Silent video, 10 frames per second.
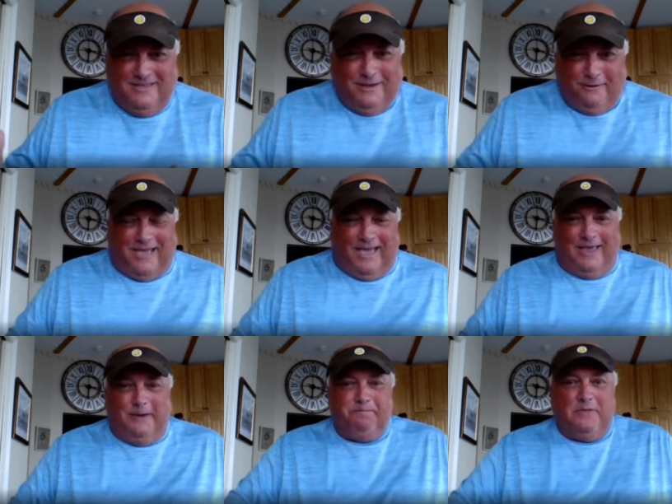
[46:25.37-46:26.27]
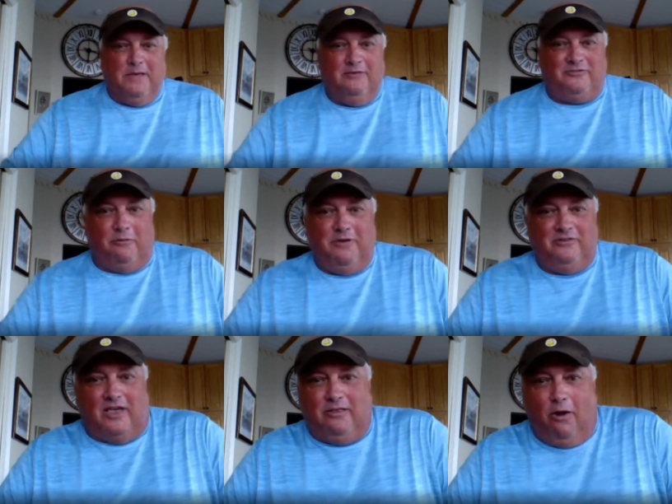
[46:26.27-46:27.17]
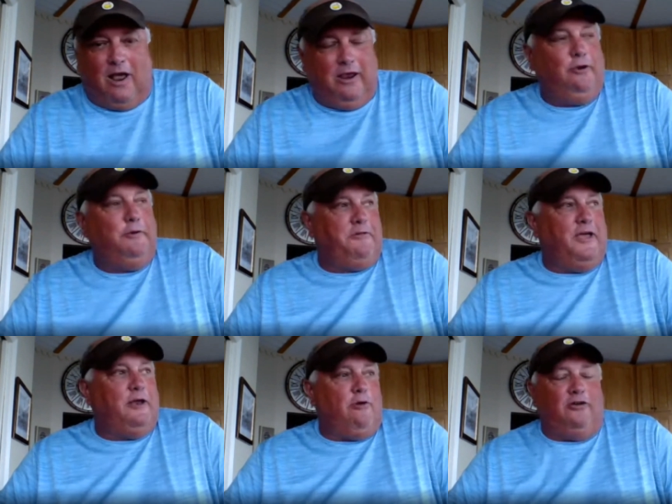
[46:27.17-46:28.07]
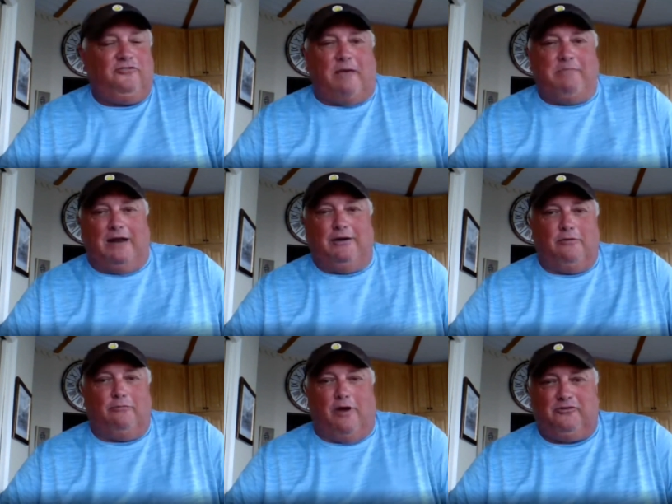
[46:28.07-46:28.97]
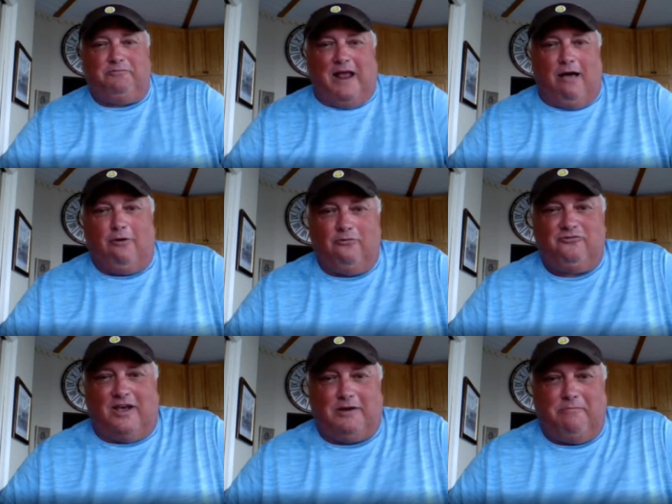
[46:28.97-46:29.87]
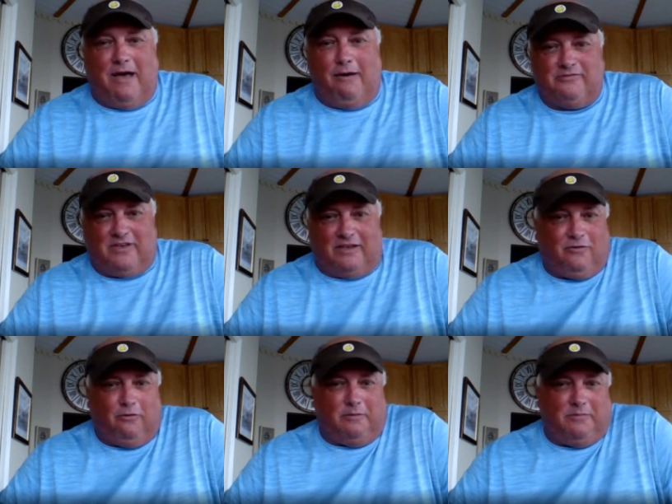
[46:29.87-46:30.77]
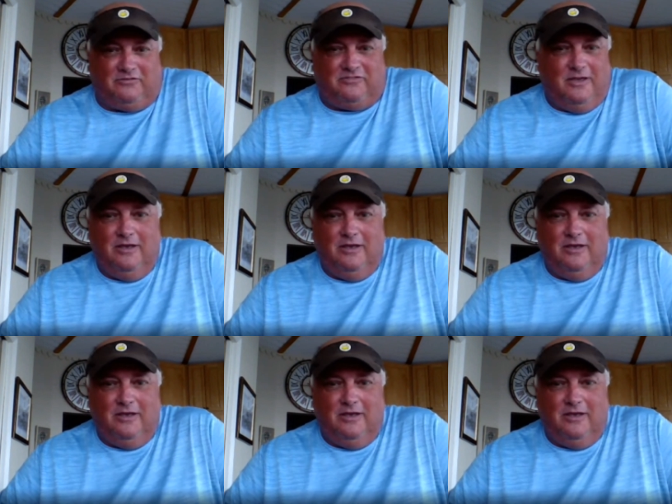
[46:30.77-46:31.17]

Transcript: Okay. Yeah. So he's like, "No, I hear you playing Rush. I'm not into Rush, but I'll go check them out because I told him it's."